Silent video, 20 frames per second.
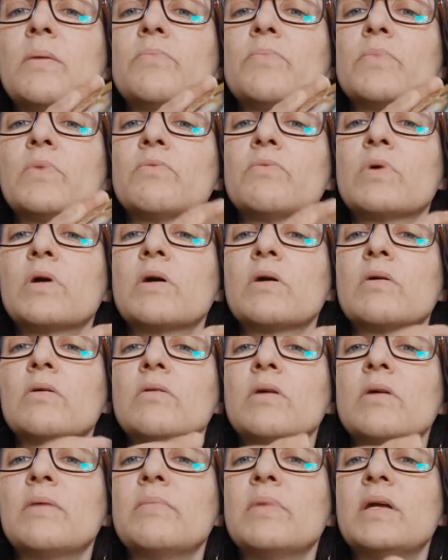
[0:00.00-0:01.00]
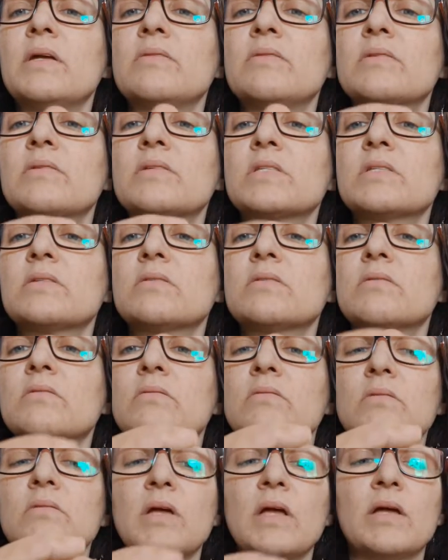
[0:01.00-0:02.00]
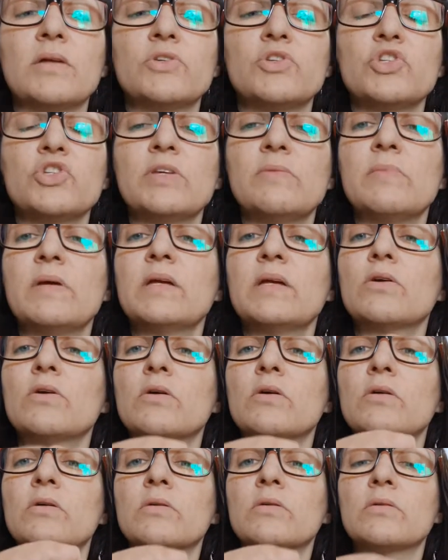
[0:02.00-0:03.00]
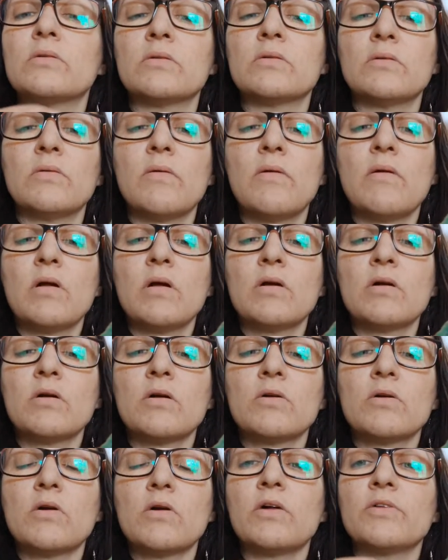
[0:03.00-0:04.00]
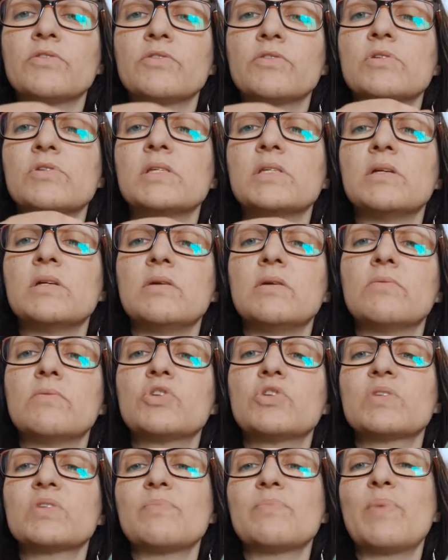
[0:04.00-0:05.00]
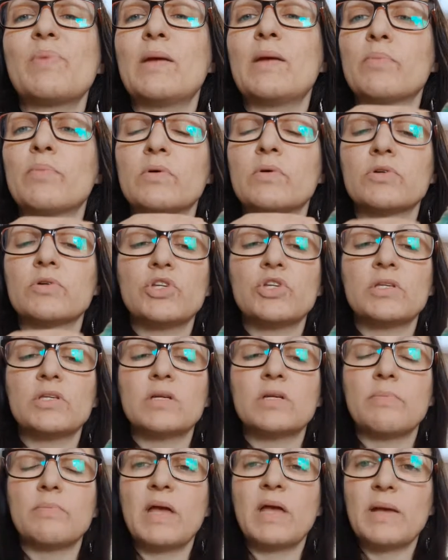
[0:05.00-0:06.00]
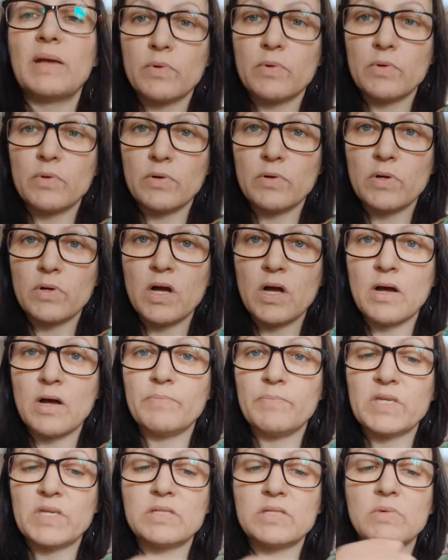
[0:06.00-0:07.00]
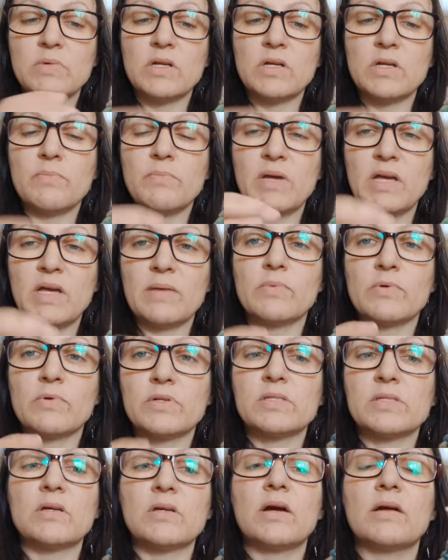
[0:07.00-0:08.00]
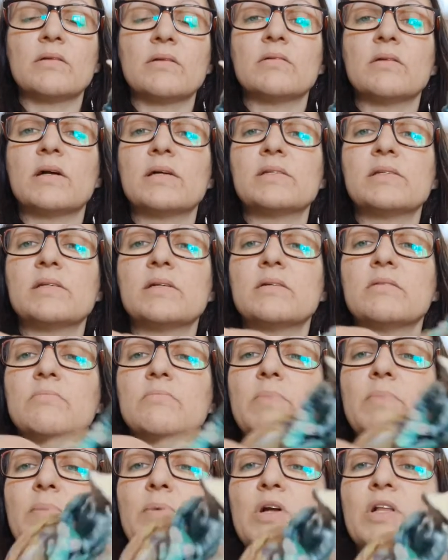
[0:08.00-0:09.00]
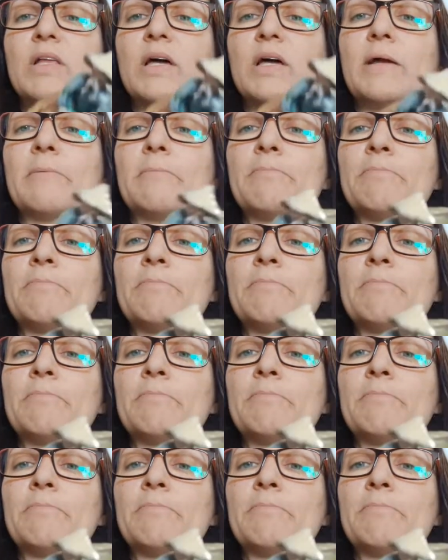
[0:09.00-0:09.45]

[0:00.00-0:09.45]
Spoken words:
where I made this, and she made her altered CD, which was a paper. She did a paper mixed media paper design, and I did paper clay.